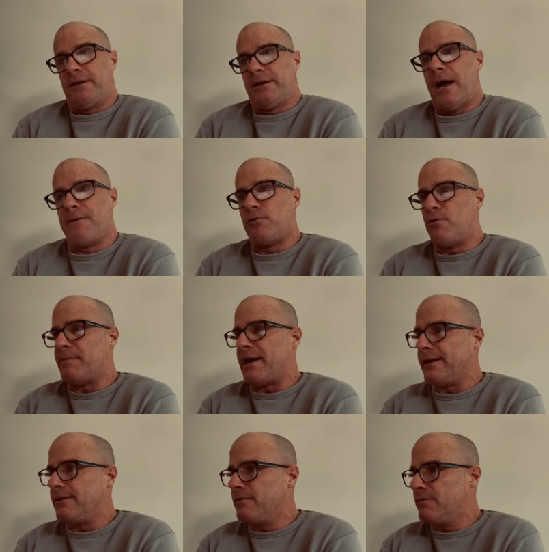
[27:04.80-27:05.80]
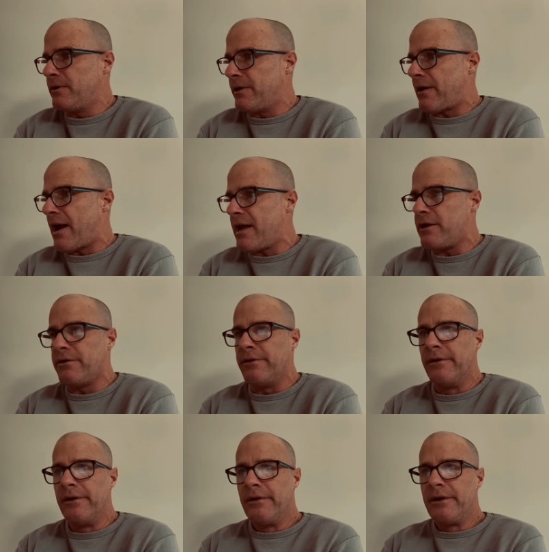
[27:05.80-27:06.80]
come on, mate. Where are
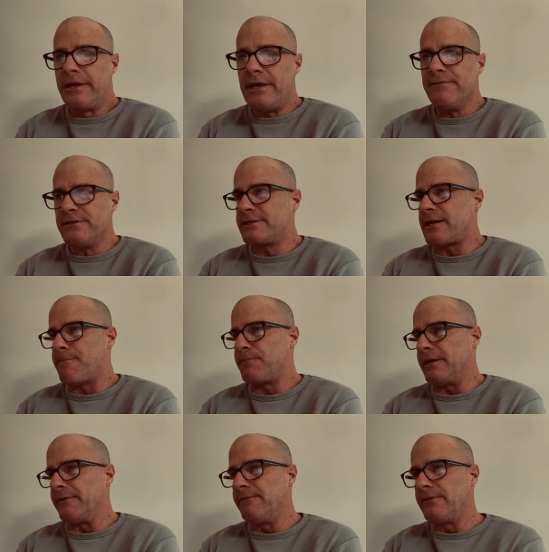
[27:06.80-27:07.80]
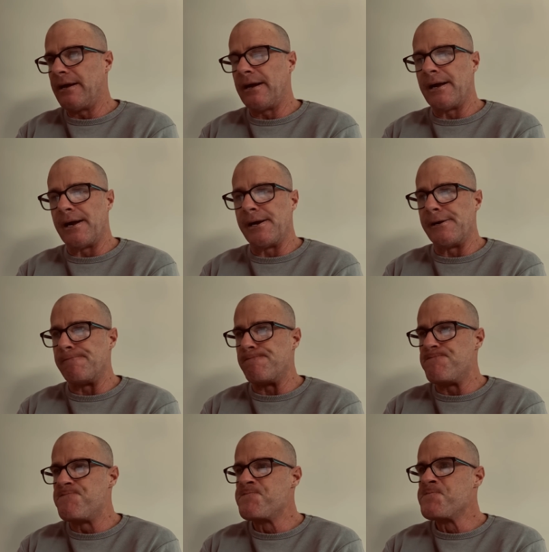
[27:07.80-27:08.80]
you? Give us something.
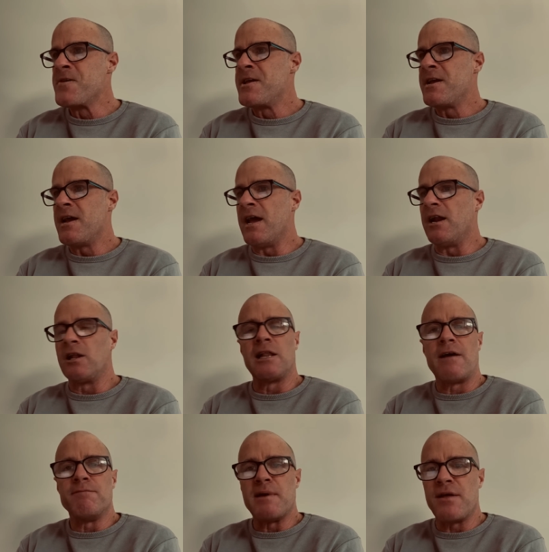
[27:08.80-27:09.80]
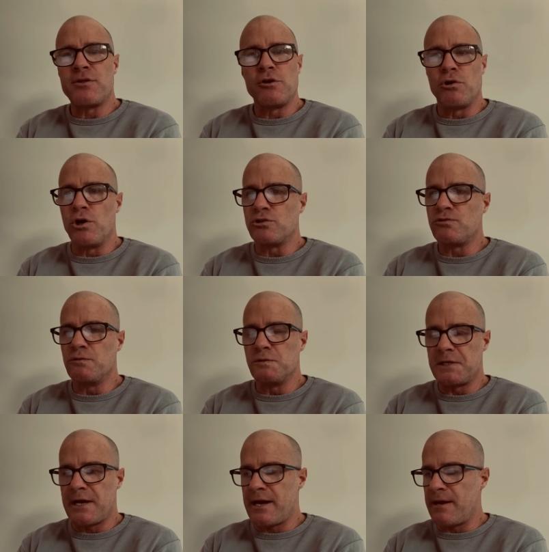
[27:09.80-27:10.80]
And I love Matthew Cottrell's
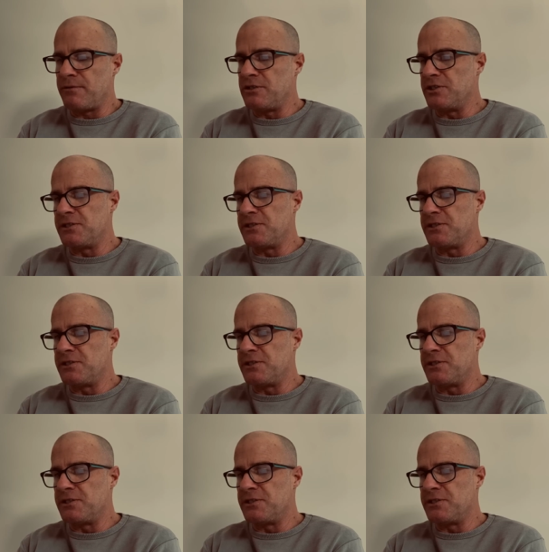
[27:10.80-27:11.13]
game.